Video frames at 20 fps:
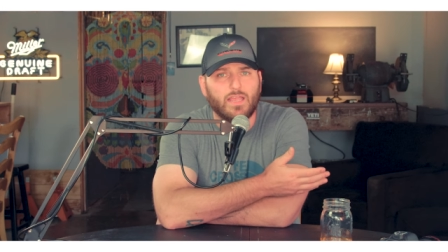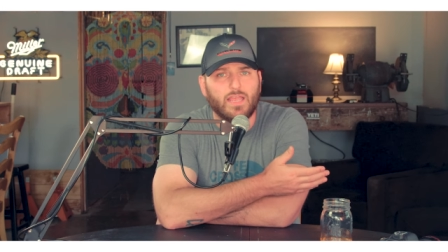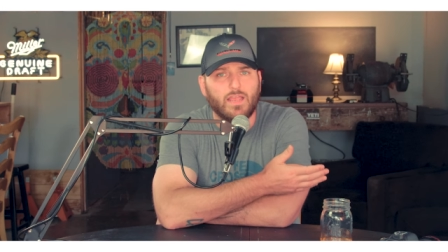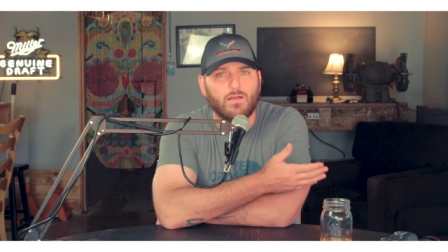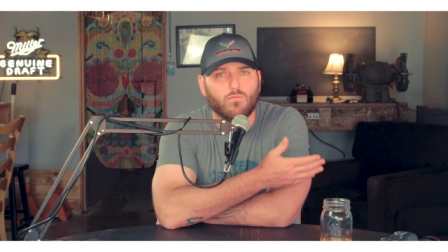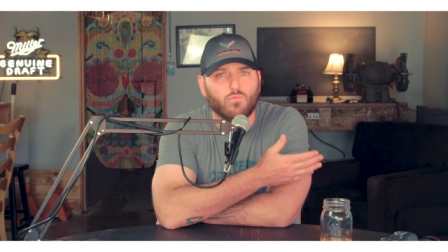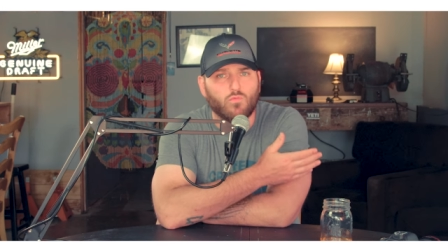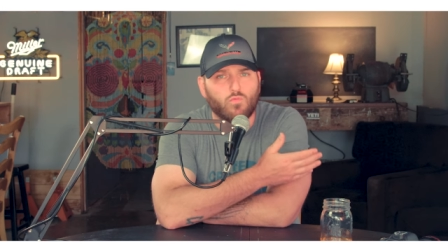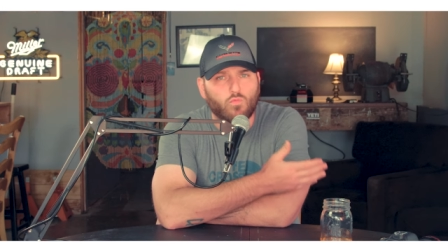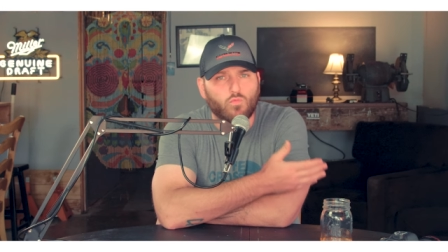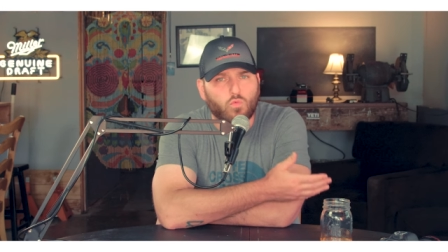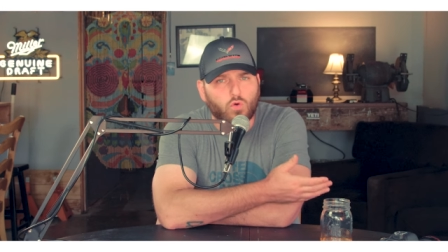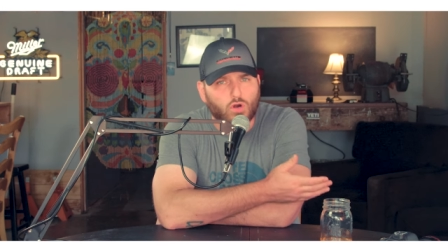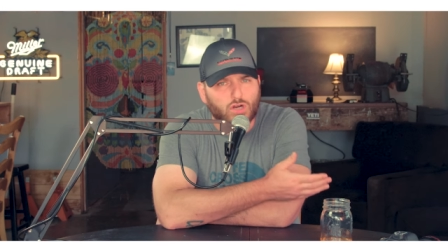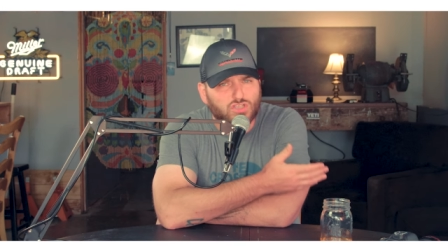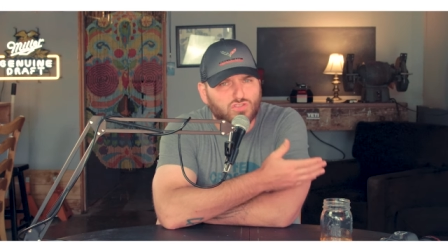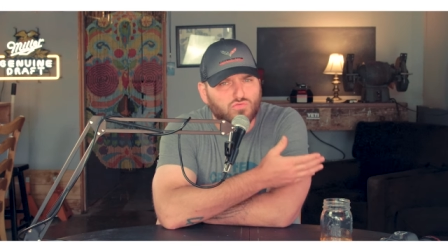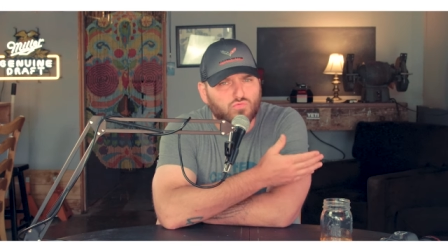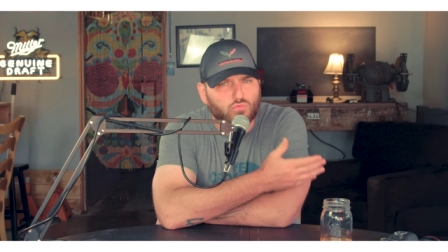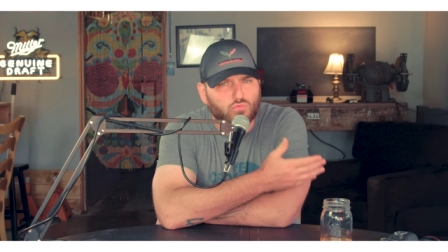it
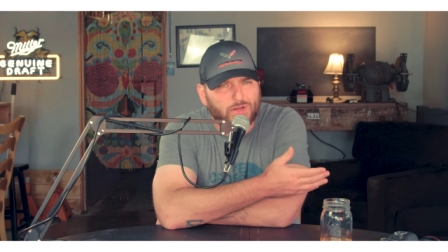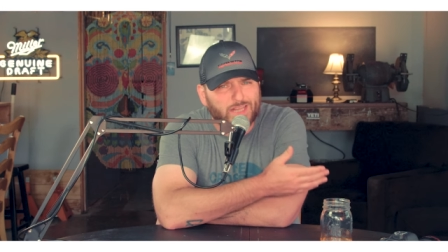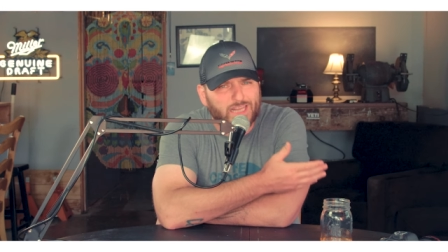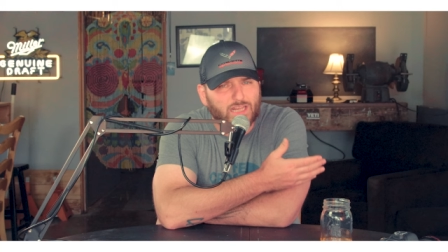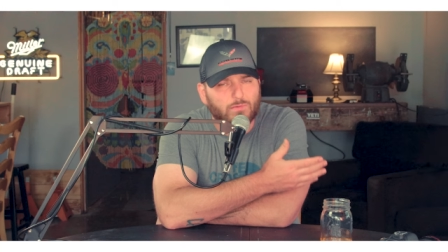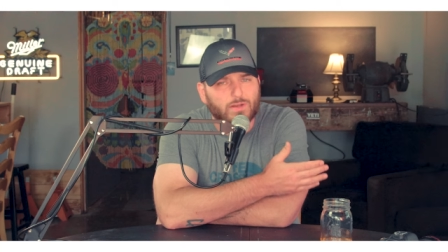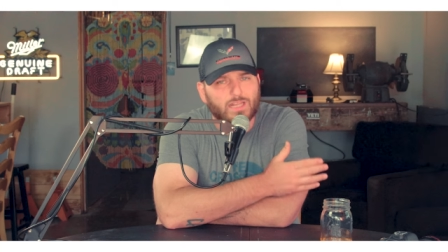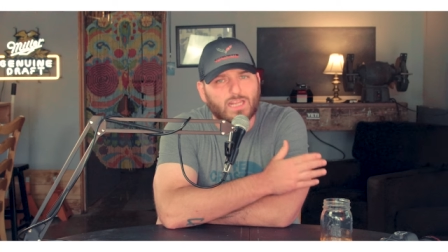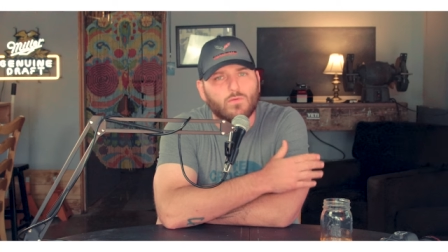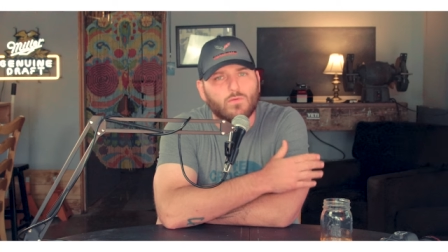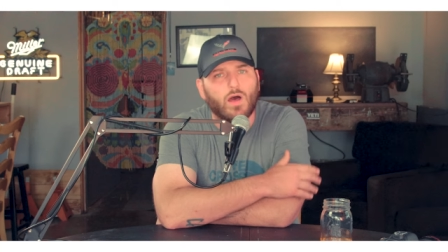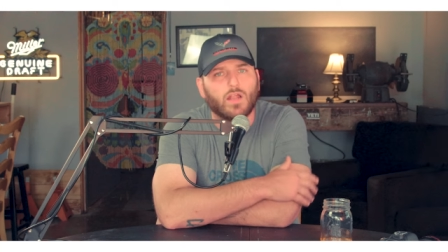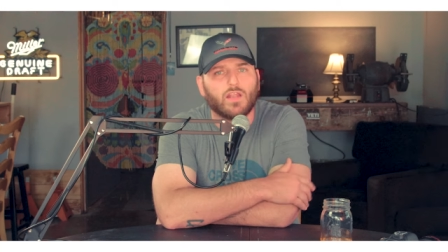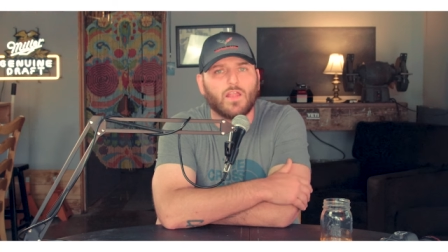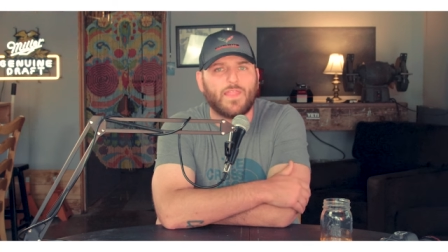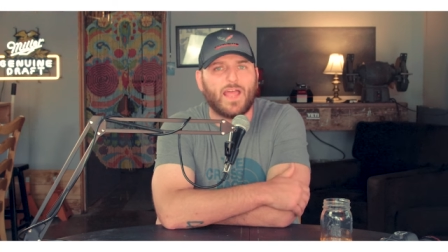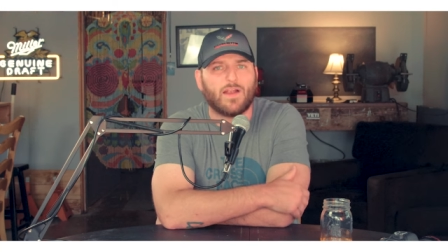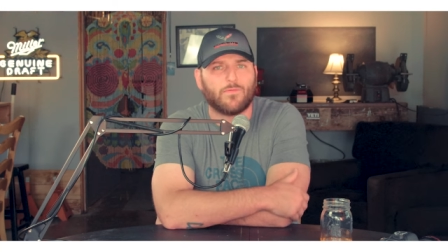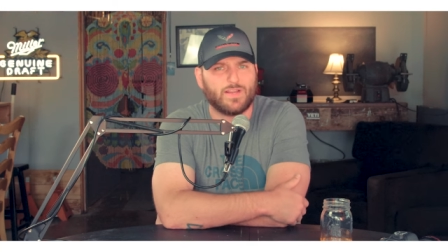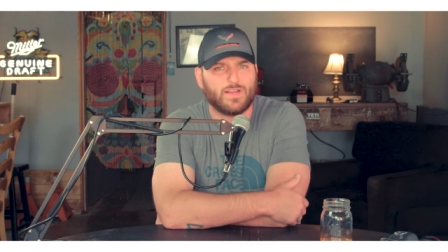works really, really well
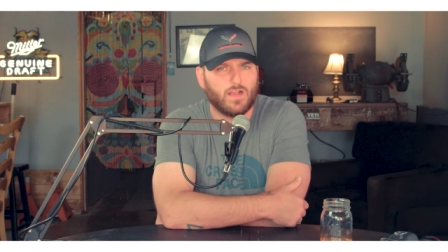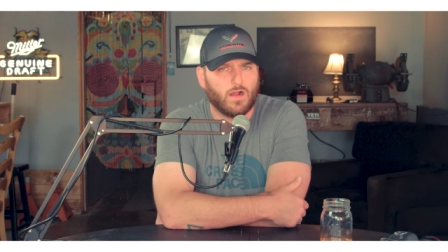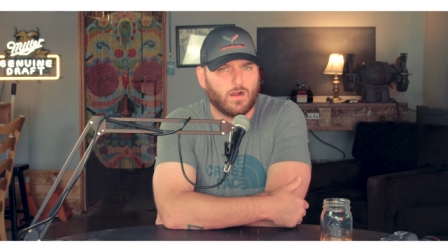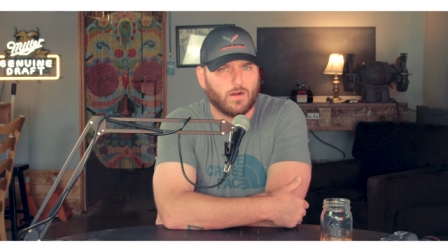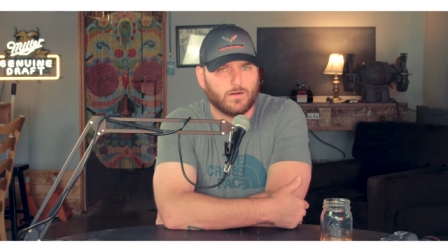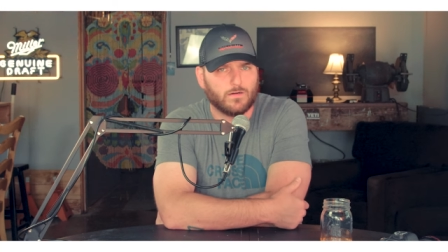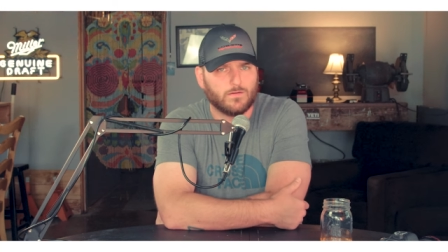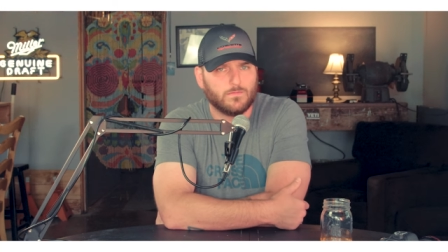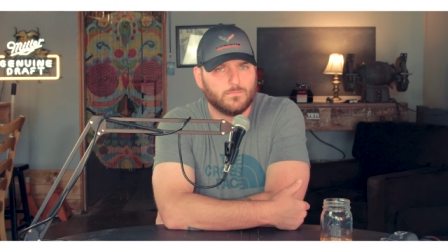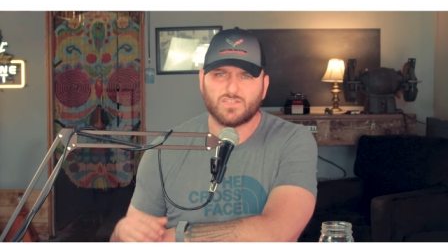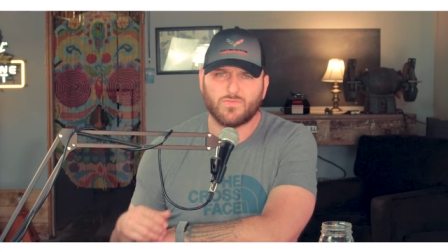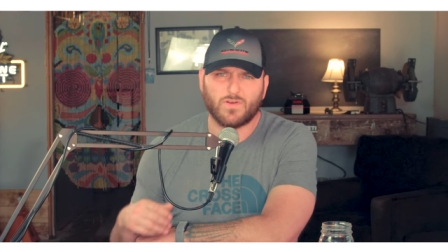in that regard.